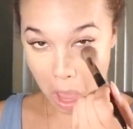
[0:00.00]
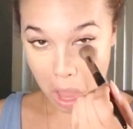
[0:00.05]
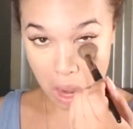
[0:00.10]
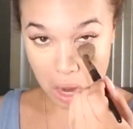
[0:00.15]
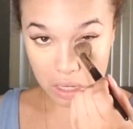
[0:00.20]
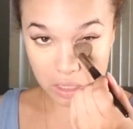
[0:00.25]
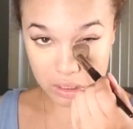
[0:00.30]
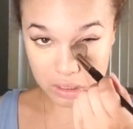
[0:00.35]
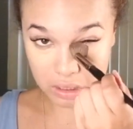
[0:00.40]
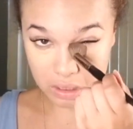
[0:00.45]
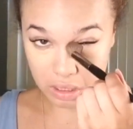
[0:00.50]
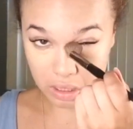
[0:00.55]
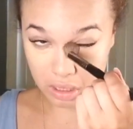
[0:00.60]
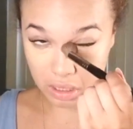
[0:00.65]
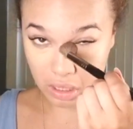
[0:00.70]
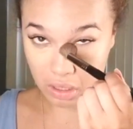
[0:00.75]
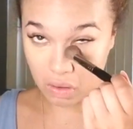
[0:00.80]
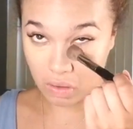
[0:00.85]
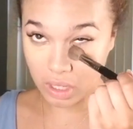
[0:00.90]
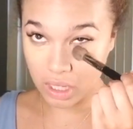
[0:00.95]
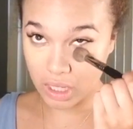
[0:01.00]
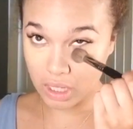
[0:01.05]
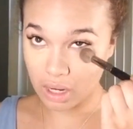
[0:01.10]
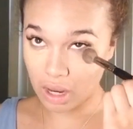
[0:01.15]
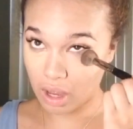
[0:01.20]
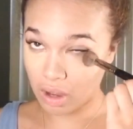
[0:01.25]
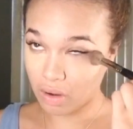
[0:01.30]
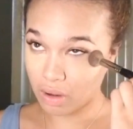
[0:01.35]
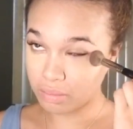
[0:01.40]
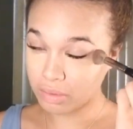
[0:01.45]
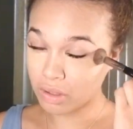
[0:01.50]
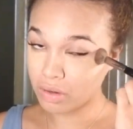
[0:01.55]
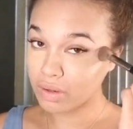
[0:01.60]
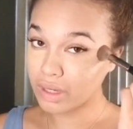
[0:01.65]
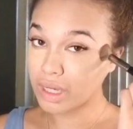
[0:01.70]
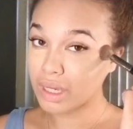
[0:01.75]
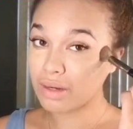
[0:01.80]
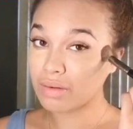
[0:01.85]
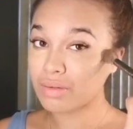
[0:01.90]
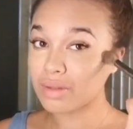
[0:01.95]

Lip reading: I'm just gonna go in. Oh, I'm going in